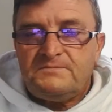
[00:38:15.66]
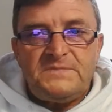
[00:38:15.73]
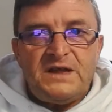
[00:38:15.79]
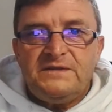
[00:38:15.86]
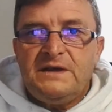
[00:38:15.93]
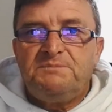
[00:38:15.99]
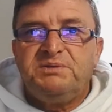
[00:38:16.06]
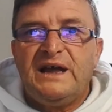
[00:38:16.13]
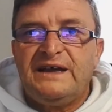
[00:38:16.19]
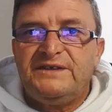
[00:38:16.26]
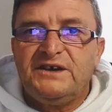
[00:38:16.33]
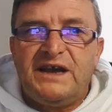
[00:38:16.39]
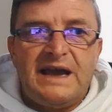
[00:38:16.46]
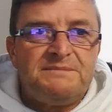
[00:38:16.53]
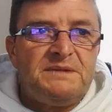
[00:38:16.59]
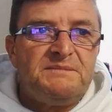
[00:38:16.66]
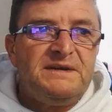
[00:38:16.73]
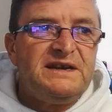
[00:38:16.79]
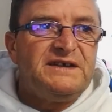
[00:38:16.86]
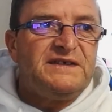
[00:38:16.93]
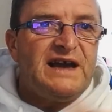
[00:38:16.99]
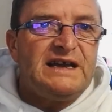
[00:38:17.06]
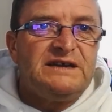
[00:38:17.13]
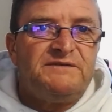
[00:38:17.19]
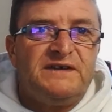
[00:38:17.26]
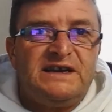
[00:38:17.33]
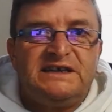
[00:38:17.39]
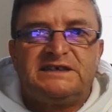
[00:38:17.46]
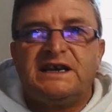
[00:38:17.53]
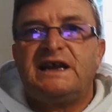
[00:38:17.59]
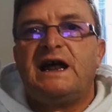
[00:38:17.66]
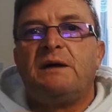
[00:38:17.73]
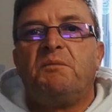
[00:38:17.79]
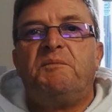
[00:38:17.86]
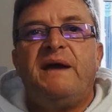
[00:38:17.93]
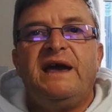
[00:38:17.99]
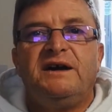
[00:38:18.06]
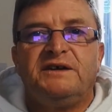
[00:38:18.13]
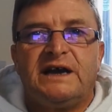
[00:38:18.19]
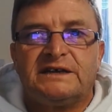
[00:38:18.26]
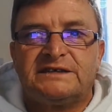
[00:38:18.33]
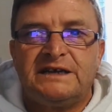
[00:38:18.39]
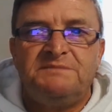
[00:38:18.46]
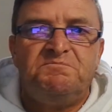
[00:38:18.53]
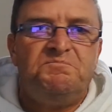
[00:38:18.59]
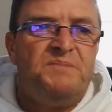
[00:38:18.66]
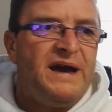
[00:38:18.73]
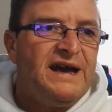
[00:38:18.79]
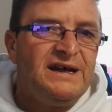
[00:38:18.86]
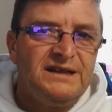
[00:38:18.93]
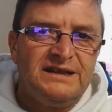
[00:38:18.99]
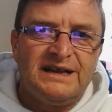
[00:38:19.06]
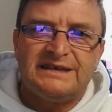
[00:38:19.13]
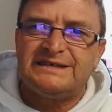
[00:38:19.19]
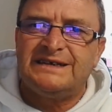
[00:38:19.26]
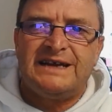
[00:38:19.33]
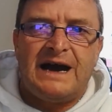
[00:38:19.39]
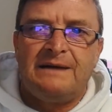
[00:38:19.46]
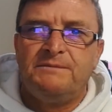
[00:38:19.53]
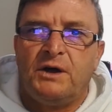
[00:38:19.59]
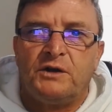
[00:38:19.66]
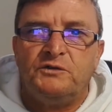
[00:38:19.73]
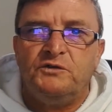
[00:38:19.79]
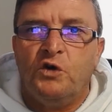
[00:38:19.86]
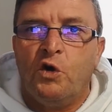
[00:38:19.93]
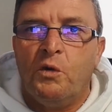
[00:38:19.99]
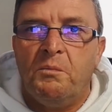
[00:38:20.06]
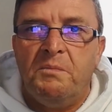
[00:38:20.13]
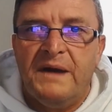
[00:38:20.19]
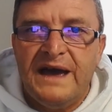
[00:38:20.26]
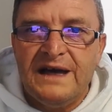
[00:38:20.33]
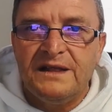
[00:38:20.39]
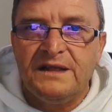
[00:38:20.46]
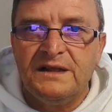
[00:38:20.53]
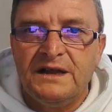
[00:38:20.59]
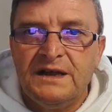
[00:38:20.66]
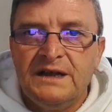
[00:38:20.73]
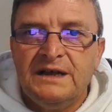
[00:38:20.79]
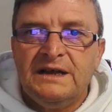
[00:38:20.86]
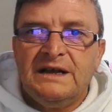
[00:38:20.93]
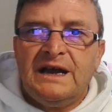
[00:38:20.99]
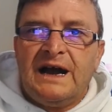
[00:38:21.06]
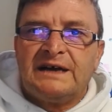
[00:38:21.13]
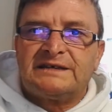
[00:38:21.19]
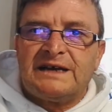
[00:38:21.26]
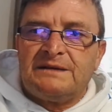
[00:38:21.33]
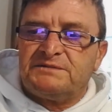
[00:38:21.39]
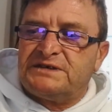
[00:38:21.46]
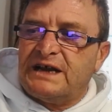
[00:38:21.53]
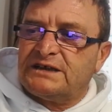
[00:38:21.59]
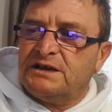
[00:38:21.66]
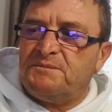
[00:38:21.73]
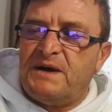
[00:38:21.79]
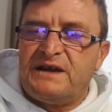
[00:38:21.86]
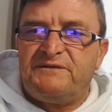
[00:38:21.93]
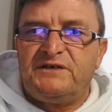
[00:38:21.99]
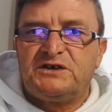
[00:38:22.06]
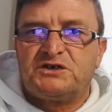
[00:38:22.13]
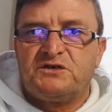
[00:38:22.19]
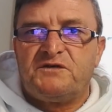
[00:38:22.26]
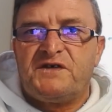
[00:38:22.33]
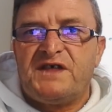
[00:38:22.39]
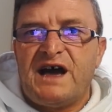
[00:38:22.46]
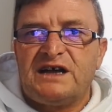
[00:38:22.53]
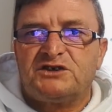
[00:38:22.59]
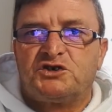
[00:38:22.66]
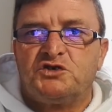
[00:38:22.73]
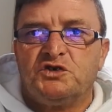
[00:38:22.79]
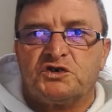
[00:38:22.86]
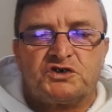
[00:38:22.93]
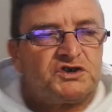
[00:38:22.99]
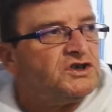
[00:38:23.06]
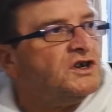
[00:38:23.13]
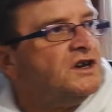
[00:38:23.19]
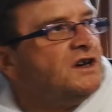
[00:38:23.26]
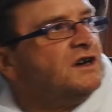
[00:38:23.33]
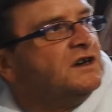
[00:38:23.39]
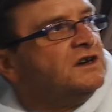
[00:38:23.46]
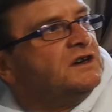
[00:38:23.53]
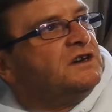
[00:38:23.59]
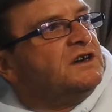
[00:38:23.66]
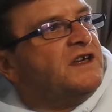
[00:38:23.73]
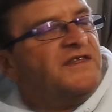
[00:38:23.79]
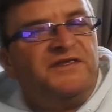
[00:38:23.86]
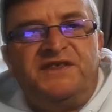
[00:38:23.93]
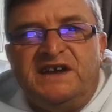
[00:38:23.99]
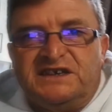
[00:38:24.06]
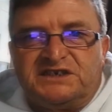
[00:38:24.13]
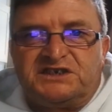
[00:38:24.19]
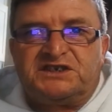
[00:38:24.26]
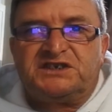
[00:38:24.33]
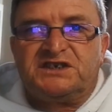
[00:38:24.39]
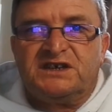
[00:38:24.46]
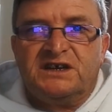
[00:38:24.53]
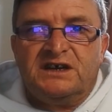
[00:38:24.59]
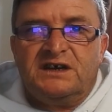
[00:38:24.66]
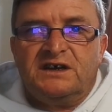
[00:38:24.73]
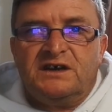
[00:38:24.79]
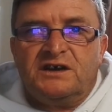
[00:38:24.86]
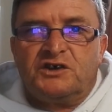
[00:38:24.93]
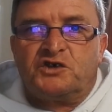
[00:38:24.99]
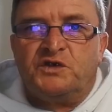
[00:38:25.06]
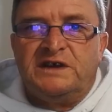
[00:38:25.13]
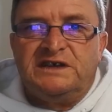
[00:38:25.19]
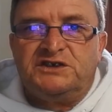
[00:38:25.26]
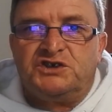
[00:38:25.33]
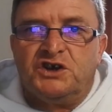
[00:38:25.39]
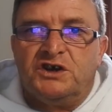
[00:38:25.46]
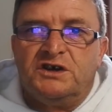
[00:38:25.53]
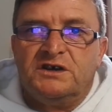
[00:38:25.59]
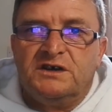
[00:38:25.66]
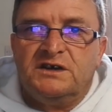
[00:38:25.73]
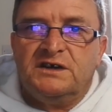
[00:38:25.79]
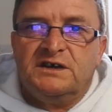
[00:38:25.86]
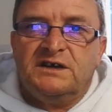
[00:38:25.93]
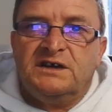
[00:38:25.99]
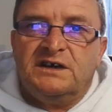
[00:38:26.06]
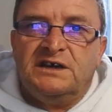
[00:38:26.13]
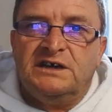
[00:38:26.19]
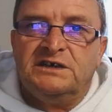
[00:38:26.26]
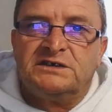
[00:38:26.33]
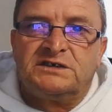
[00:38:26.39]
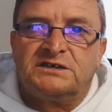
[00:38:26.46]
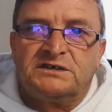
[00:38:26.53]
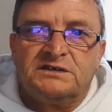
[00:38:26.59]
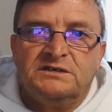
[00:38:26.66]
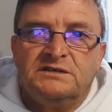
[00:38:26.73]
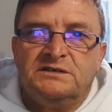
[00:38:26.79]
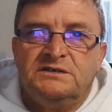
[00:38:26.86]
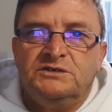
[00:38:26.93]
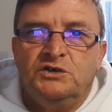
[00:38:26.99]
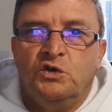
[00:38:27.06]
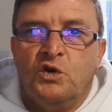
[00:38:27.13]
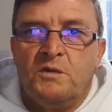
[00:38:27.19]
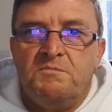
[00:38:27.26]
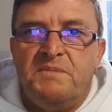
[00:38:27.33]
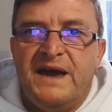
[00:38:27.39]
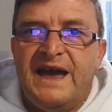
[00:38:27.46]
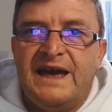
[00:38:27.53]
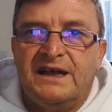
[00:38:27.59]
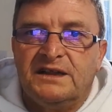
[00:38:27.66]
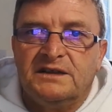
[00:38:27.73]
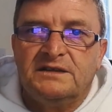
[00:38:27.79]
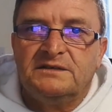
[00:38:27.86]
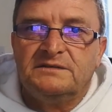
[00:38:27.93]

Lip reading: They played the game. I mean, at the end of it, he said, "I'll bail you." I said, "Bail?" I said, "I'm on no bail." I said, "I'm settling beneficiary of that trust. This creature is your bail."